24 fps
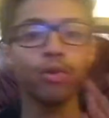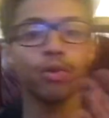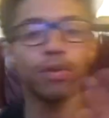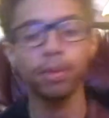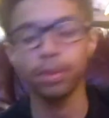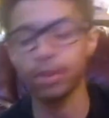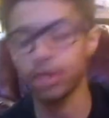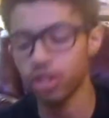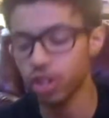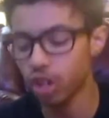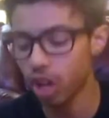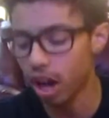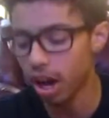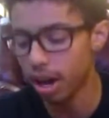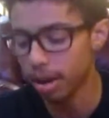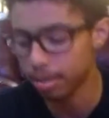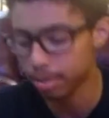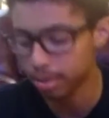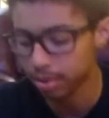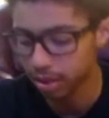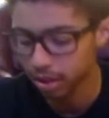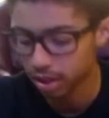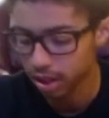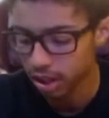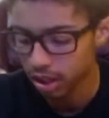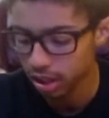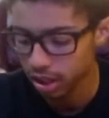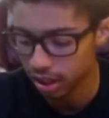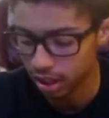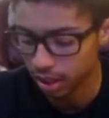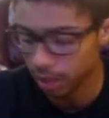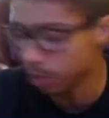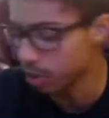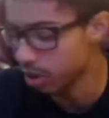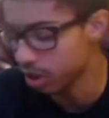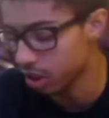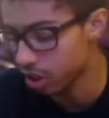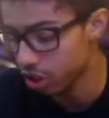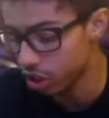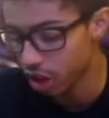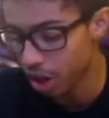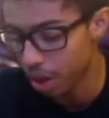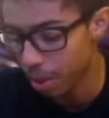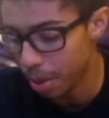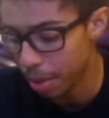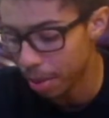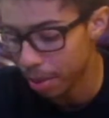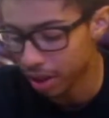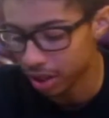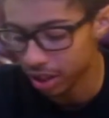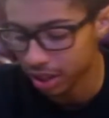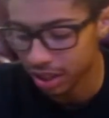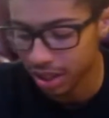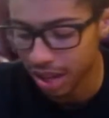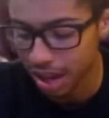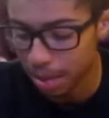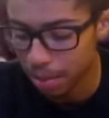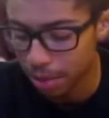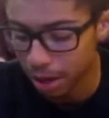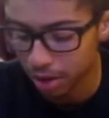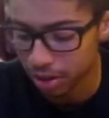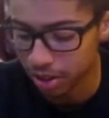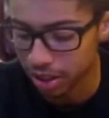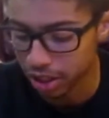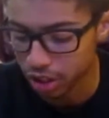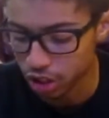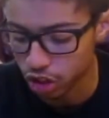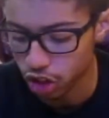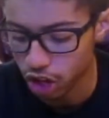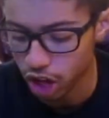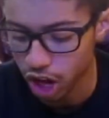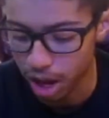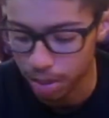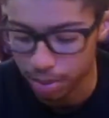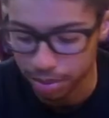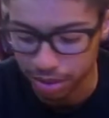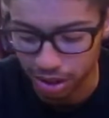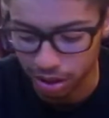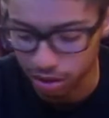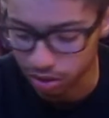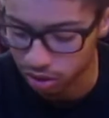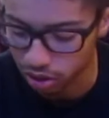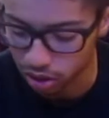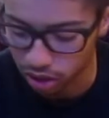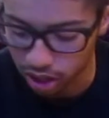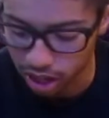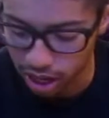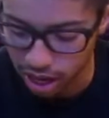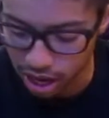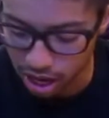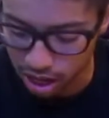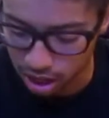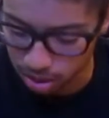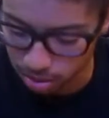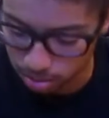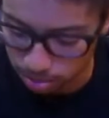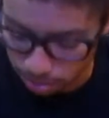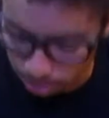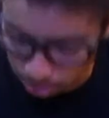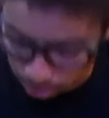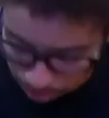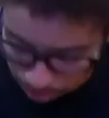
from the shop, it wasn't a shop I bought this at, but I was in a shop and I was looking at him,